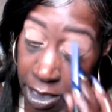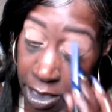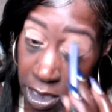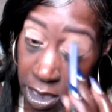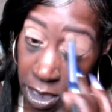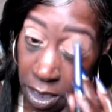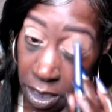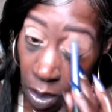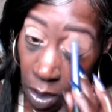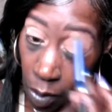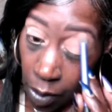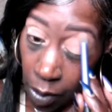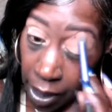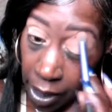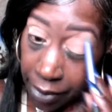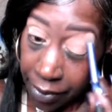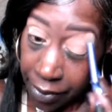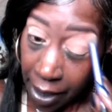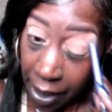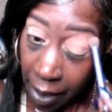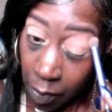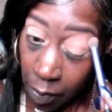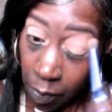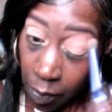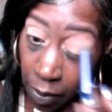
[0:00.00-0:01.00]
So,
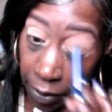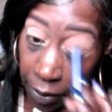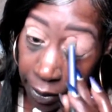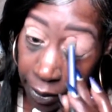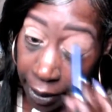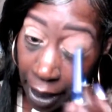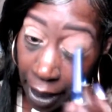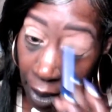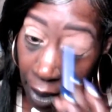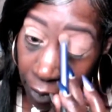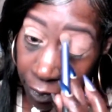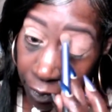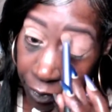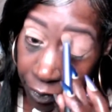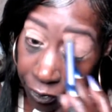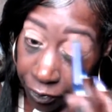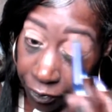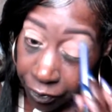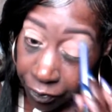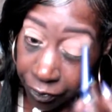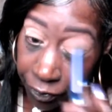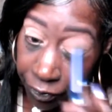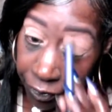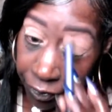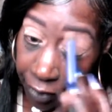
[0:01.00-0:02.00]
and that worked out
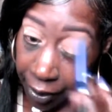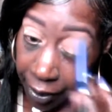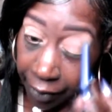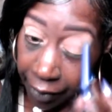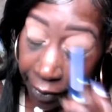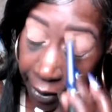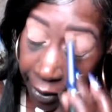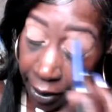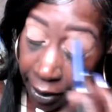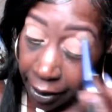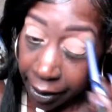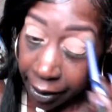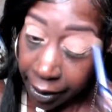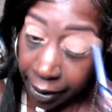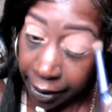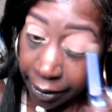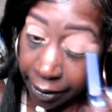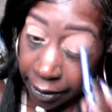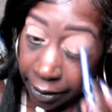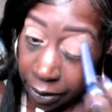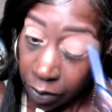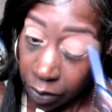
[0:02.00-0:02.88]
very good.